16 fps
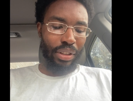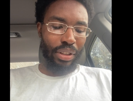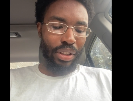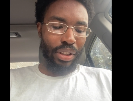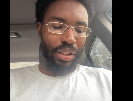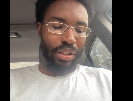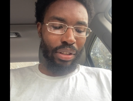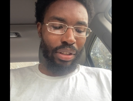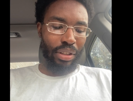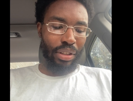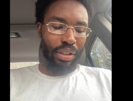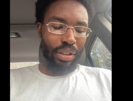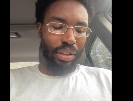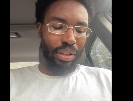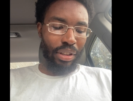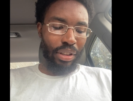
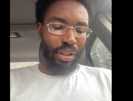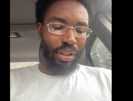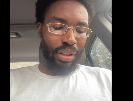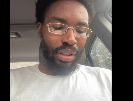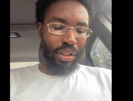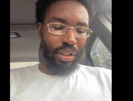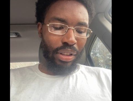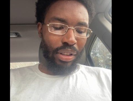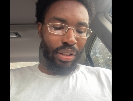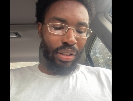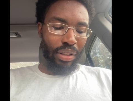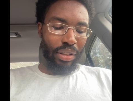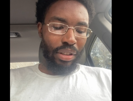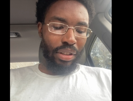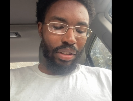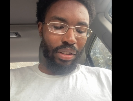
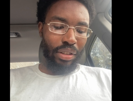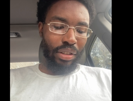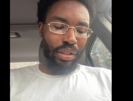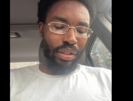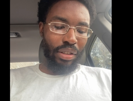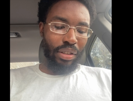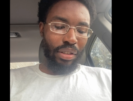(silence)